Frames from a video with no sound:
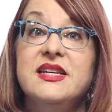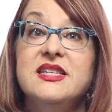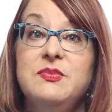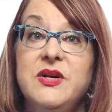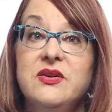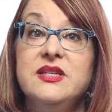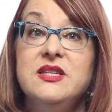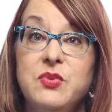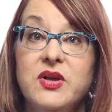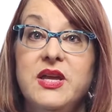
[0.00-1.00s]
and
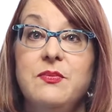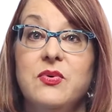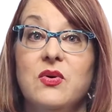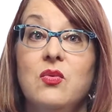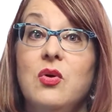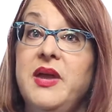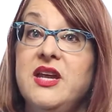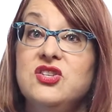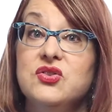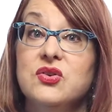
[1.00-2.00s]
experienced bookkeeper will
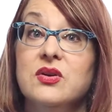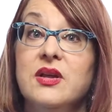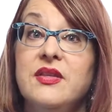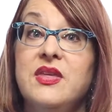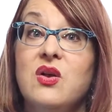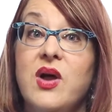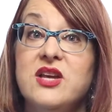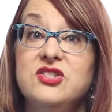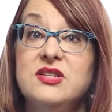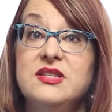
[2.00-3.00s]
make sure that the
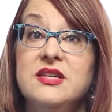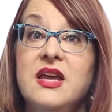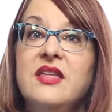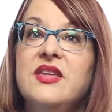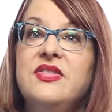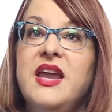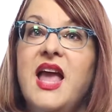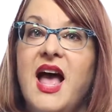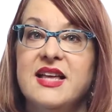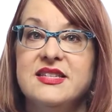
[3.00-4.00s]
questions that
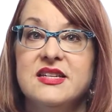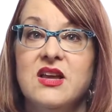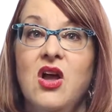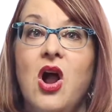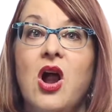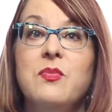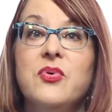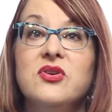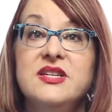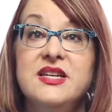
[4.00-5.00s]
they ask are
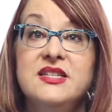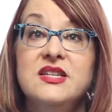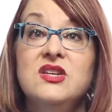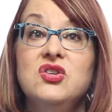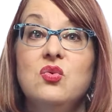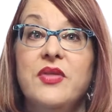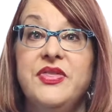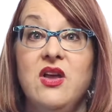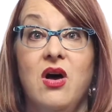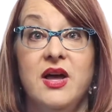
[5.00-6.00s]
pertinent to
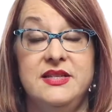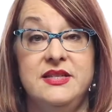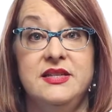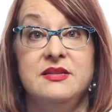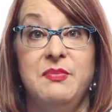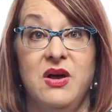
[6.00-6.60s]
what the audit is